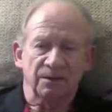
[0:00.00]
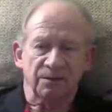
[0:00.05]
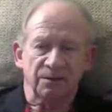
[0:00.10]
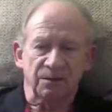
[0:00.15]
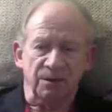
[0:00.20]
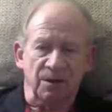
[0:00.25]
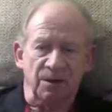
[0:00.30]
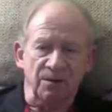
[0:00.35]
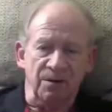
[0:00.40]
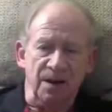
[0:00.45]

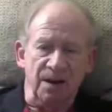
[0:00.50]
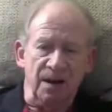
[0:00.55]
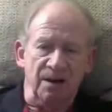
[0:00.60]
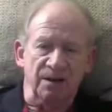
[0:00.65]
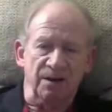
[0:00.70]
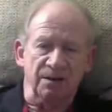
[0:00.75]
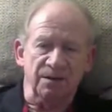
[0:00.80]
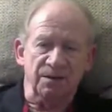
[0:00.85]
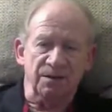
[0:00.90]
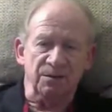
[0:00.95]
slow
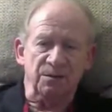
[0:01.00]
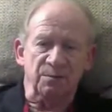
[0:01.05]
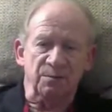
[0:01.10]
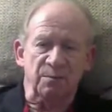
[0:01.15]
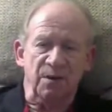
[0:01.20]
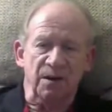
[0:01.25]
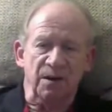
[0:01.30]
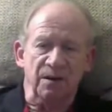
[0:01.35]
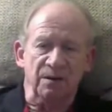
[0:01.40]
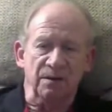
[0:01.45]
down and
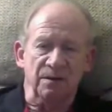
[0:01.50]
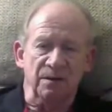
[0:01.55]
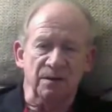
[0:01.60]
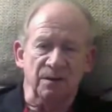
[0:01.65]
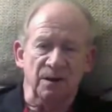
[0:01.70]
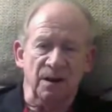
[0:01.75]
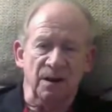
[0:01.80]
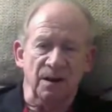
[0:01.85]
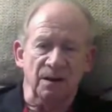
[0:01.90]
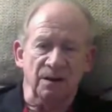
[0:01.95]
dissipate
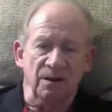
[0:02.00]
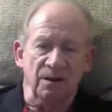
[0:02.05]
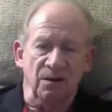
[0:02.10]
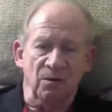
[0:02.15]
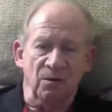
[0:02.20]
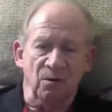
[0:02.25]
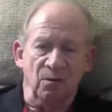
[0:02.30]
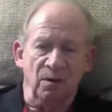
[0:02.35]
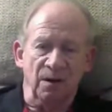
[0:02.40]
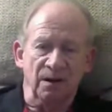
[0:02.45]
and
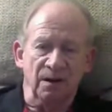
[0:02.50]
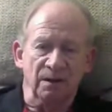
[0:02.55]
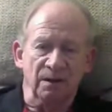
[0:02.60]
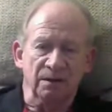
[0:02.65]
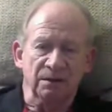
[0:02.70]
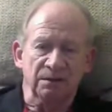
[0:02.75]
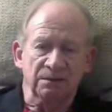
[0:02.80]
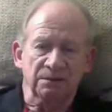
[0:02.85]
go away,